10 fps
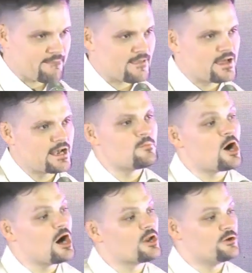And I'm
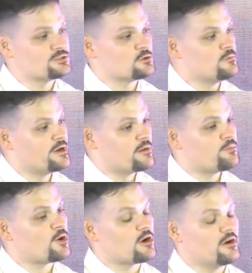honored to have been a
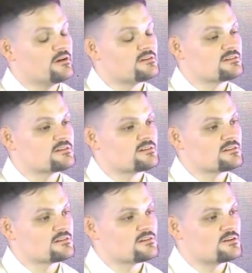part
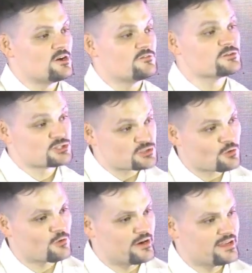of your
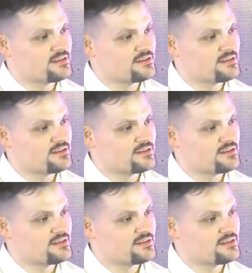story.